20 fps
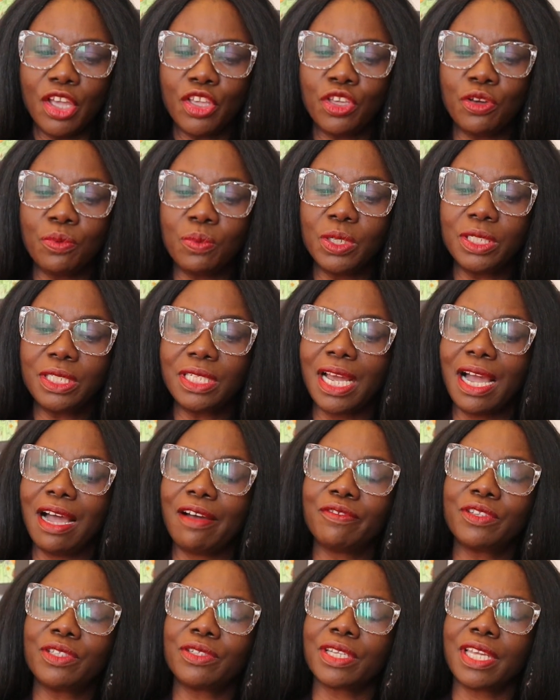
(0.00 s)
you would
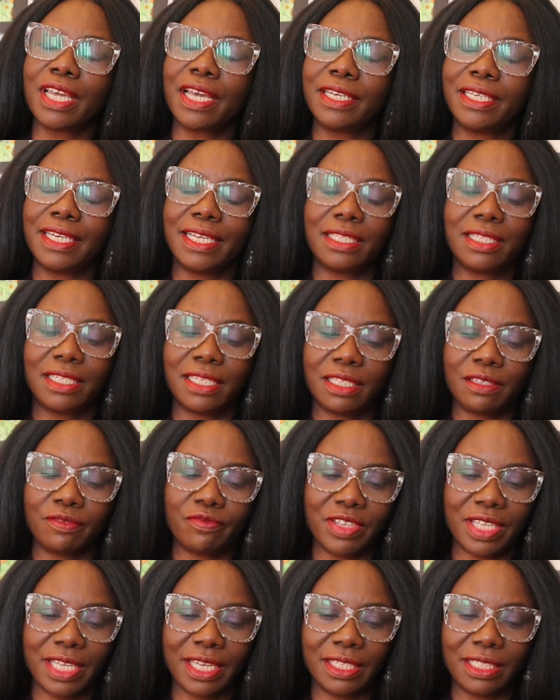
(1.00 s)
have to get death
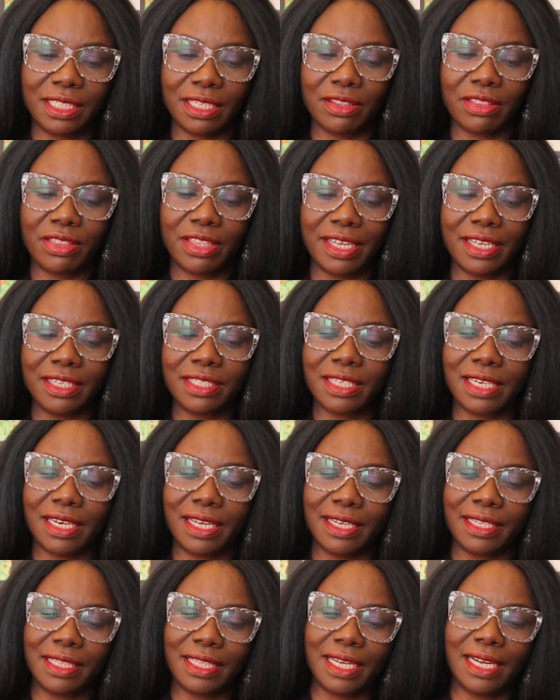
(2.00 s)
certificate and things
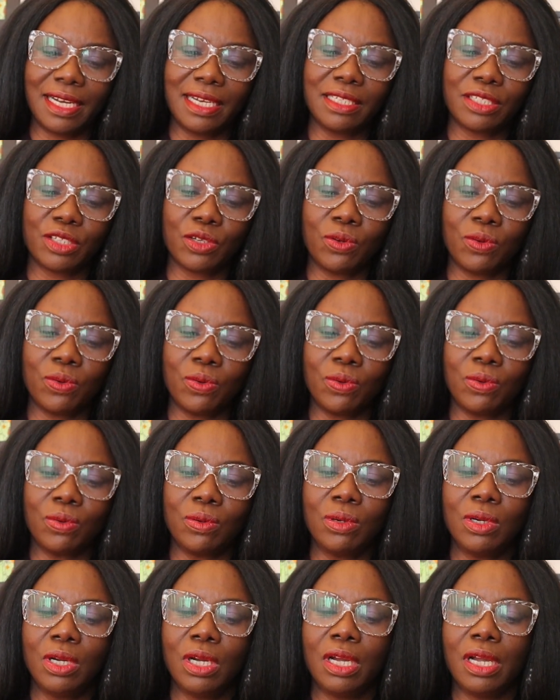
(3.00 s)
like that.
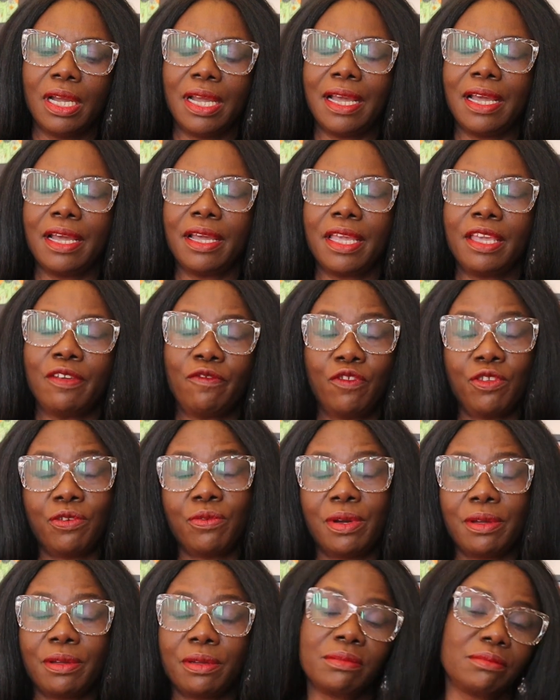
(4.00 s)
Or if you
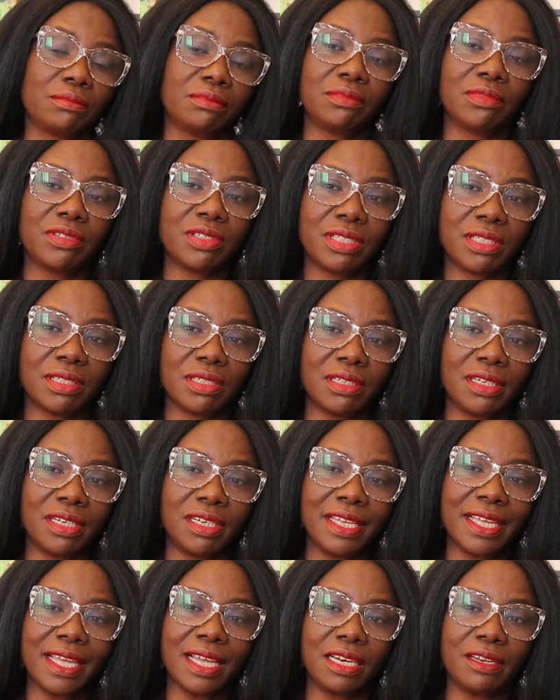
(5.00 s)
were
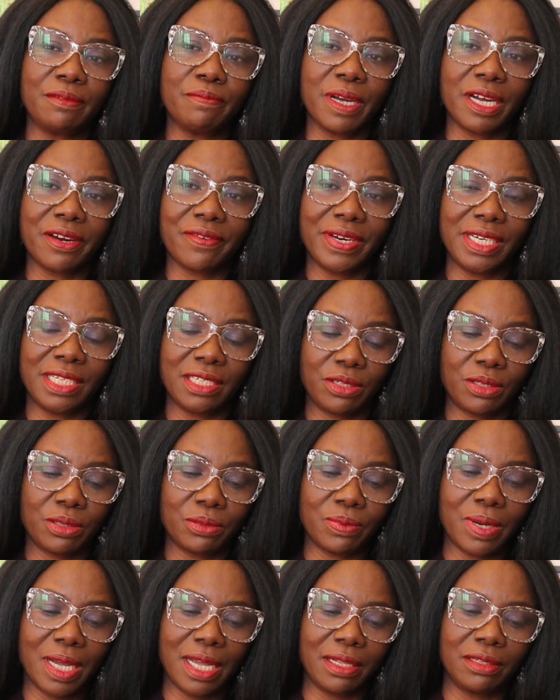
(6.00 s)
legally married
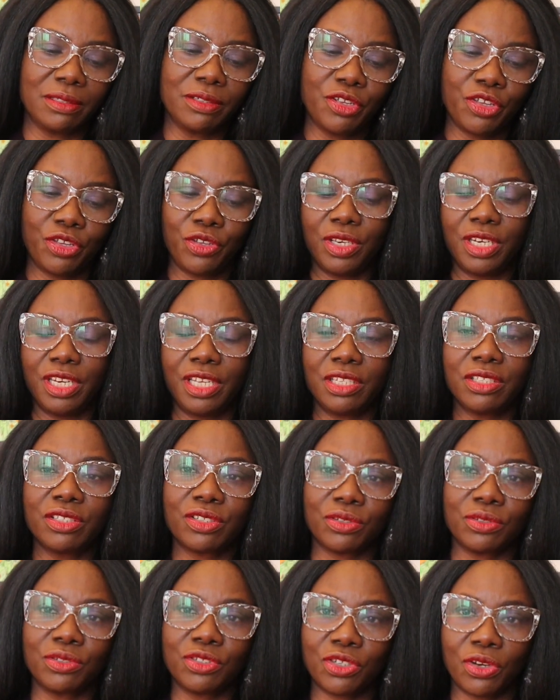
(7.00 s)
as well, you need
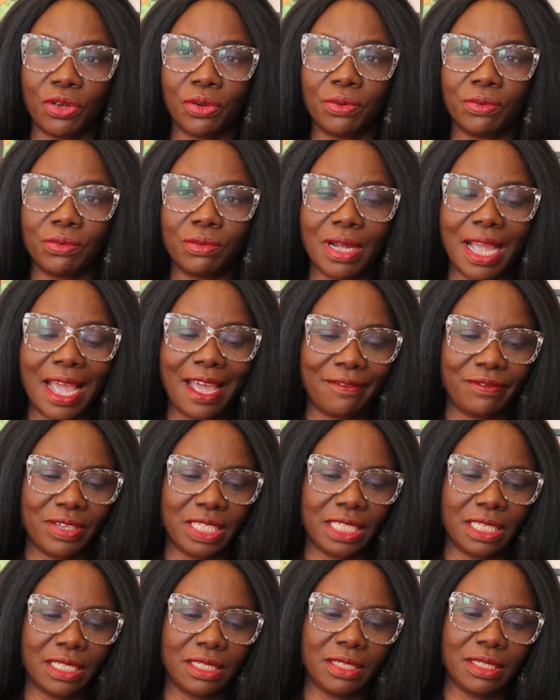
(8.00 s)
to show
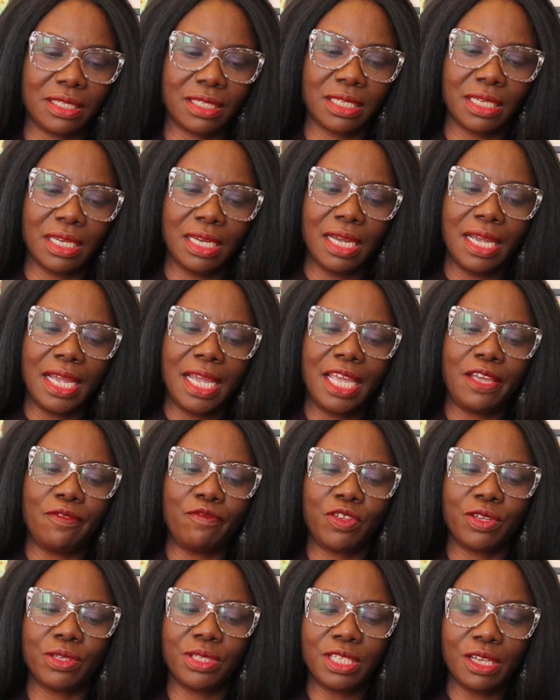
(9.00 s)
evidence.
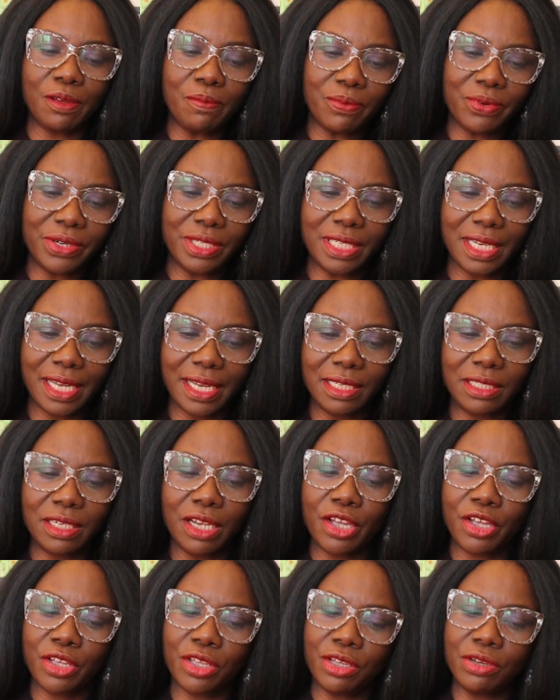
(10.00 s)
If you're separated,
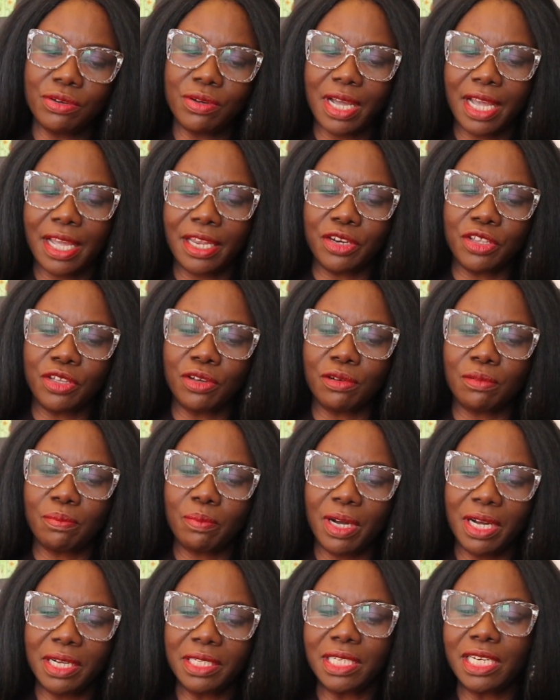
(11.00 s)
you and your
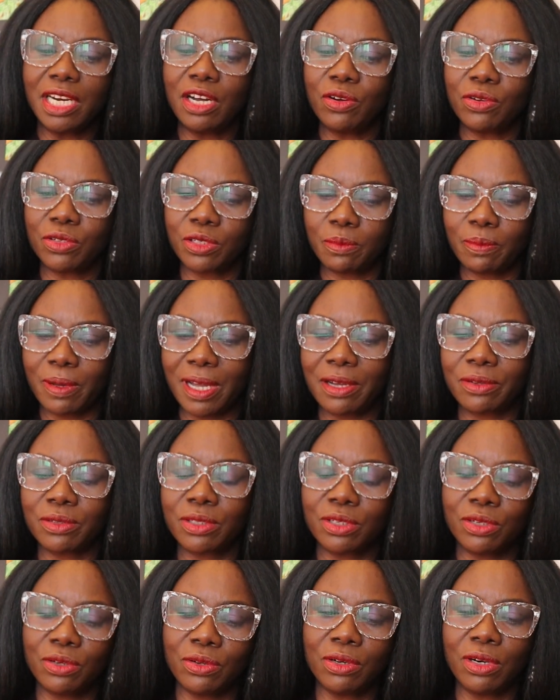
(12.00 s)
partner or
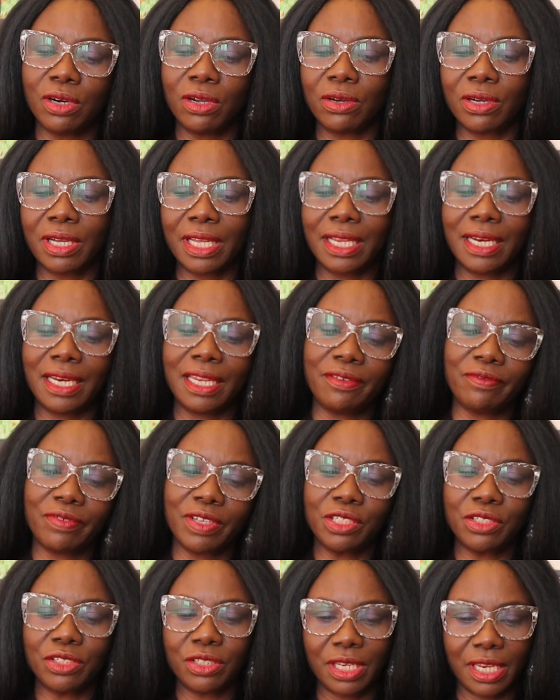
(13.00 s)
spouse no longer
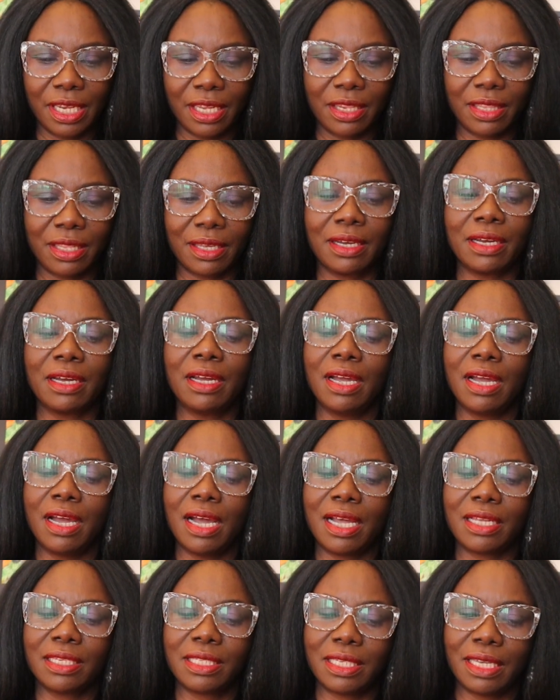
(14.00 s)
living together
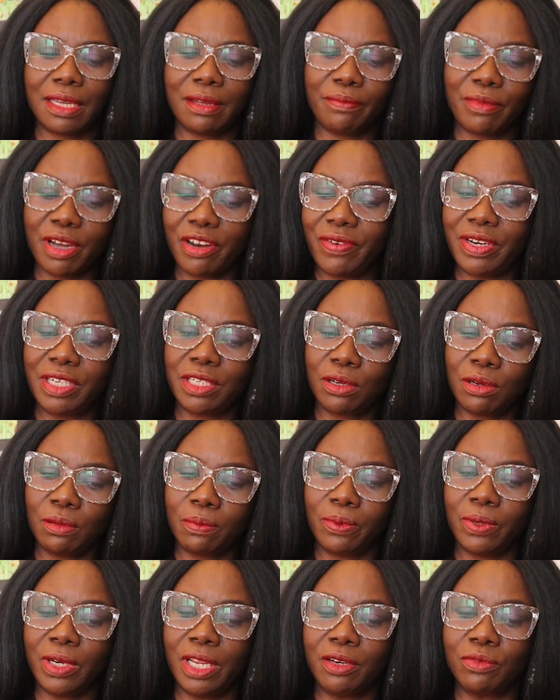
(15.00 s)
as a married
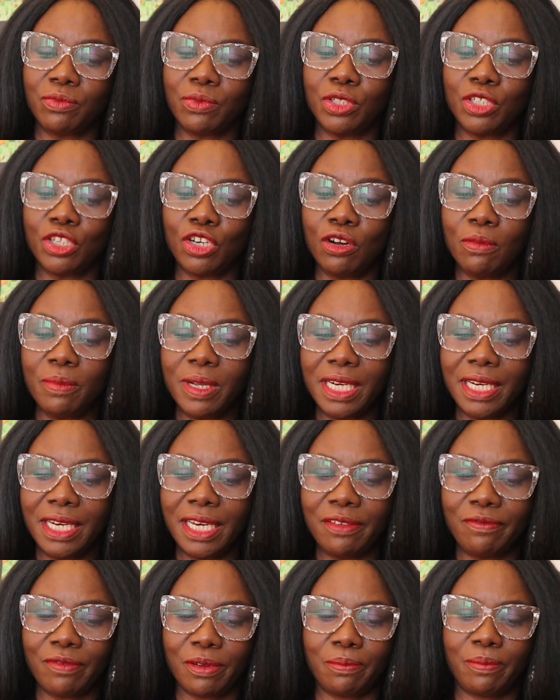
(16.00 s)
couple and would normally
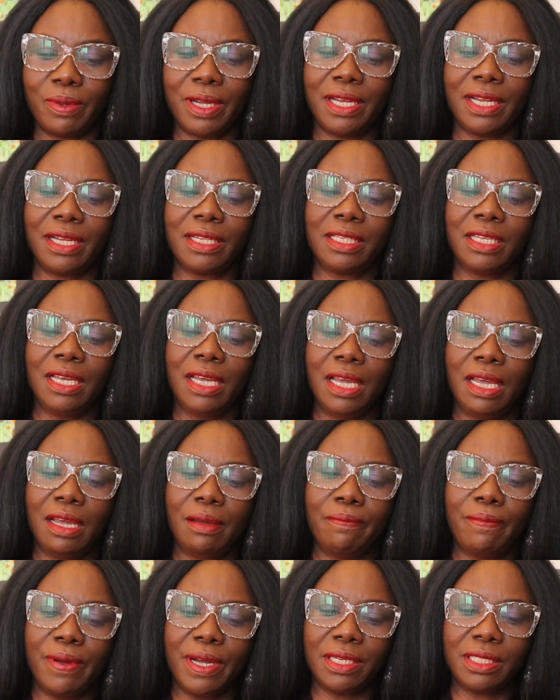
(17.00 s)
live apart,
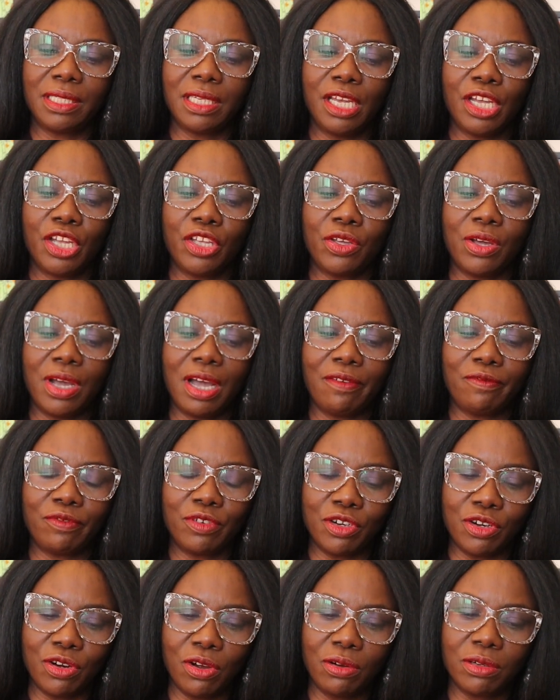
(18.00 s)
but you have
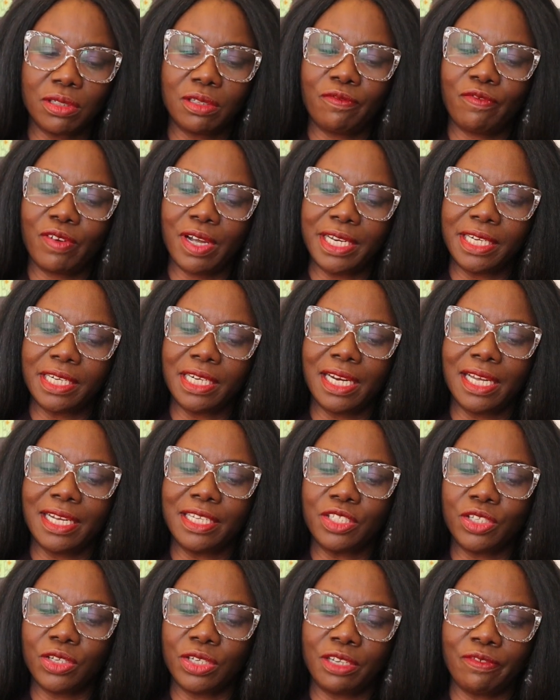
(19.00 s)
not
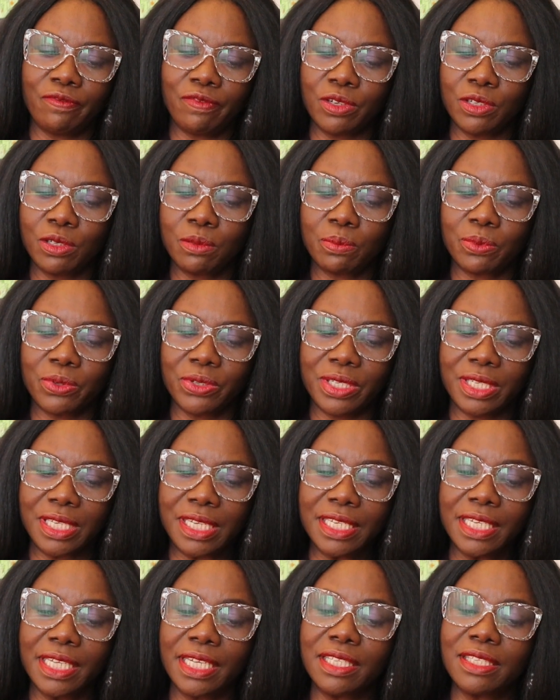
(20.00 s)
finalized your divorce
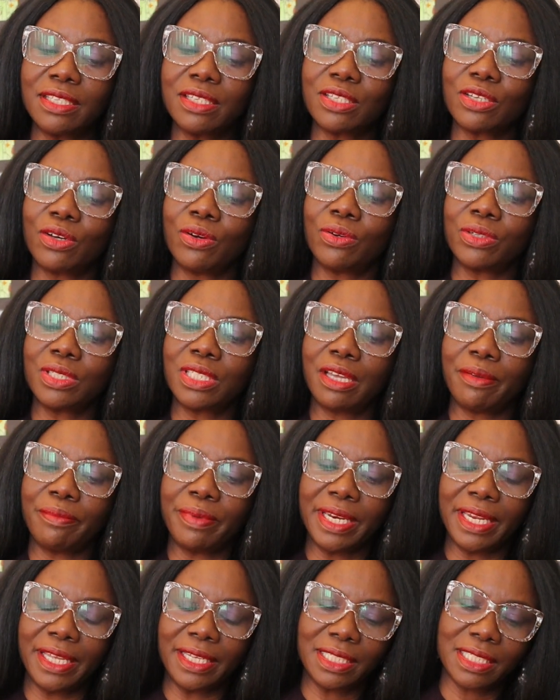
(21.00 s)
proceedings or
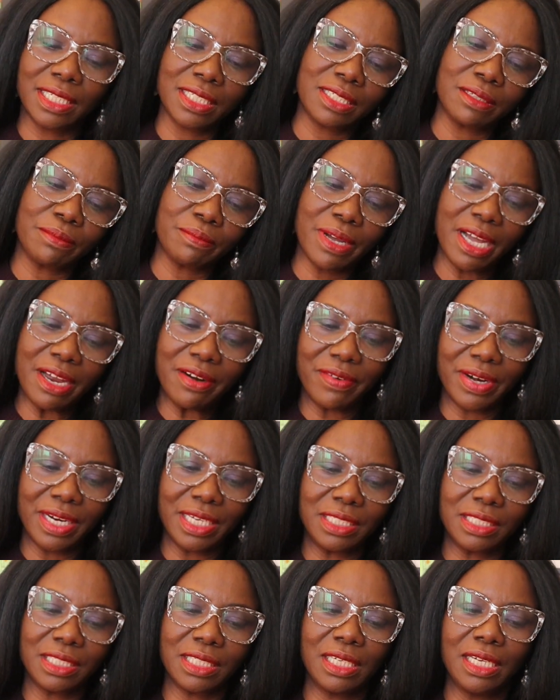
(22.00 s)
terminated the
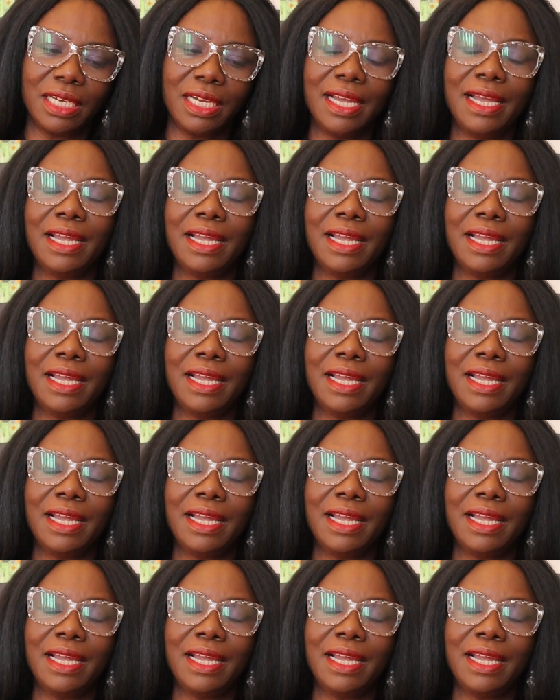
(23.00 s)
marriage.